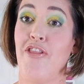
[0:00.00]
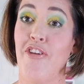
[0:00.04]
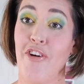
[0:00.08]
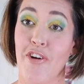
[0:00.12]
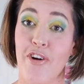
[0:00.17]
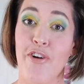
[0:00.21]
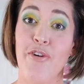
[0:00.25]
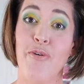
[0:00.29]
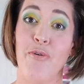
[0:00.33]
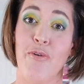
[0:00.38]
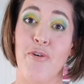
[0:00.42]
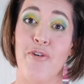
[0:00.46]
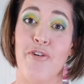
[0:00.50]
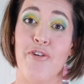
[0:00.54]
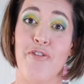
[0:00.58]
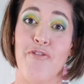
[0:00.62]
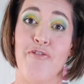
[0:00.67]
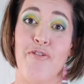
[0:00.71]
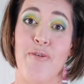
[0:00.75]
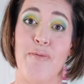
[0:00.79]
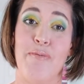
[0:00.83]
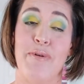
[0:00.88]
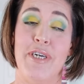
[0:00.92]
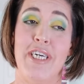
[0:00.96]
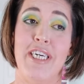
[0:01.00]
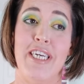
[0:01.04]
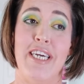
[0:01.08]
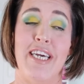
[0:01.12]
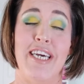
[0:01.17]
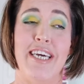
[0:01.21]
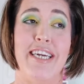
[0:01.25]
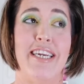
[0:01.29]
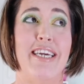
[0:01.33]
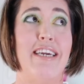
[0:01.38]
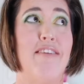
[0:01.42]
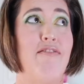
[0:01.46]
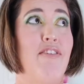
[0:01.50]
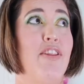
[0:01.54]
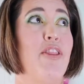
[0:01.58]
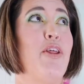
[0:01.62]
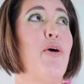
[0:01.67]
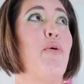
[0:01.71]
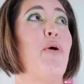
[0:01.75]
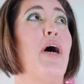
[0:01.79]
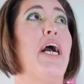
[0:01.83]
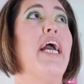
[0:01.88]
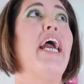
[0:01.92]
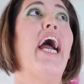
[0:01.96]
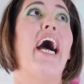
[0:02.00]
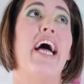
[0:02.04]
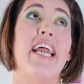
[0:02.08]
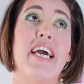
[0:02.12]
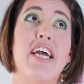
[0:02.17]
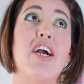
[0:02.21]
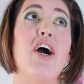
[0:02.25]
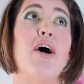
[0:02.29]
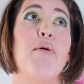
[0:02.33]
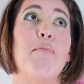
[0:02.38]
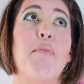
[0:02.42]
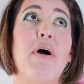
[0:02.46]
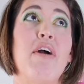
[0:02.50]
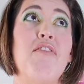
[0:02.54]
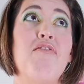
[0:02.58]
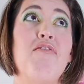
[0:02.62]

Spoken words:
third order from SHEIN, even though I hadn't got my